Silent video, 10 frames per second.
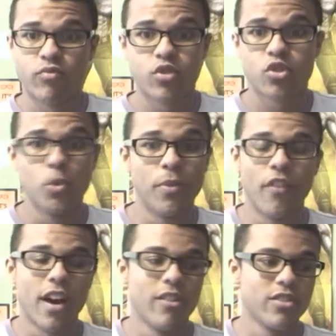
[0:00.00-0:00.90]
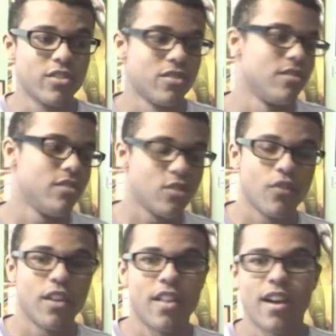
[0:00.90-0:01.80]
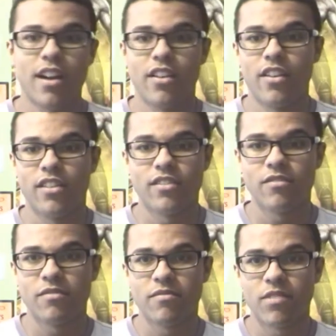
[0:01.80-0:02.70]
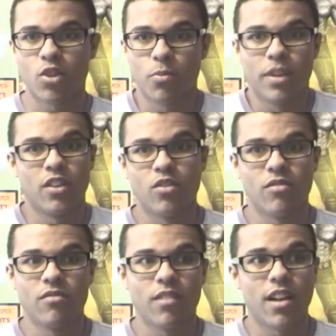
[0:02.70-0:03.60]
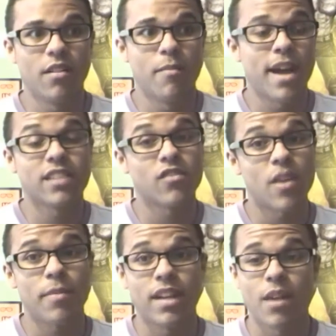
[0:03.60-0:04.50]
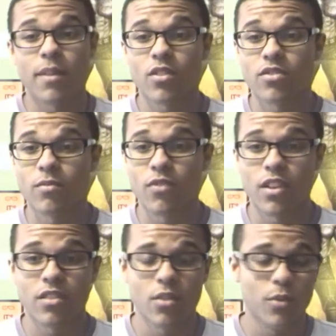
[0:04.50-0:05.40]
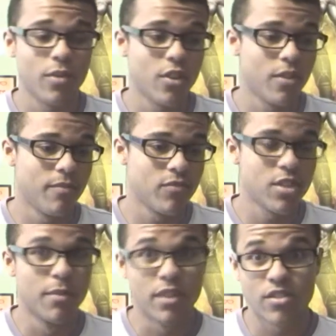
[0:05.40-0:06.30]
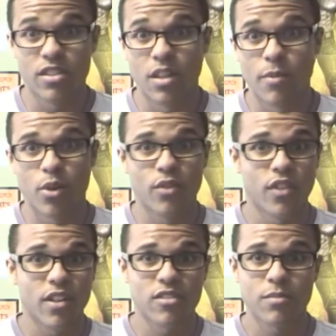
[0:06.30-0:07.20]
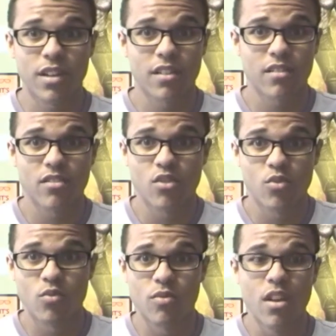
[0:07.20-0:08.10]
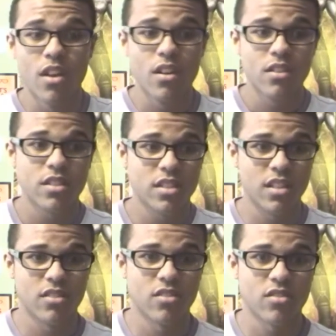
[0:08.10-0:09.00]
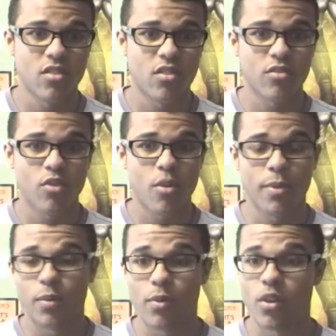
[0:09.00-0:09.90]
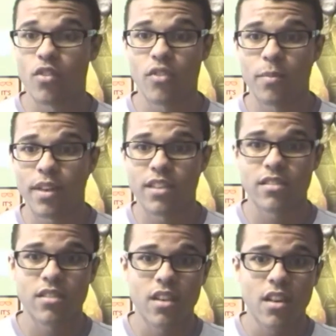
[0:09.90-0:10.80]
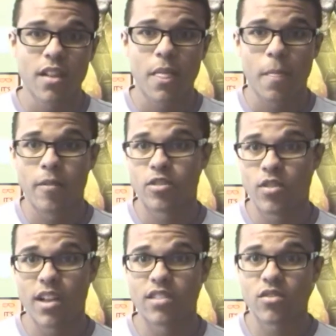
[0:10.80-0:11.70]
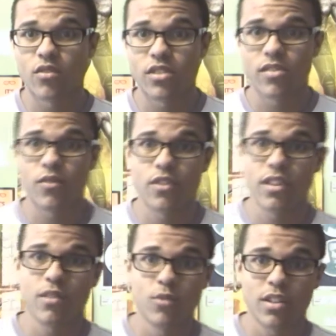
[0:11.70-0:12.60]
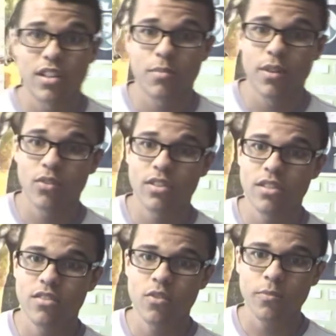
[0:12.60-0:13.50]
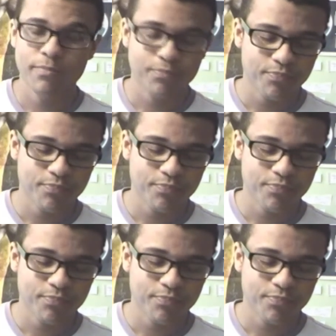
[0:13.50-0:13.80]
super viruses and stuff like that, and there could be like a massive epidemic or something that would, similar to the Ebola virus. I mean, new diseases are cropping up all over the place, so that's also something that would need to be looked into.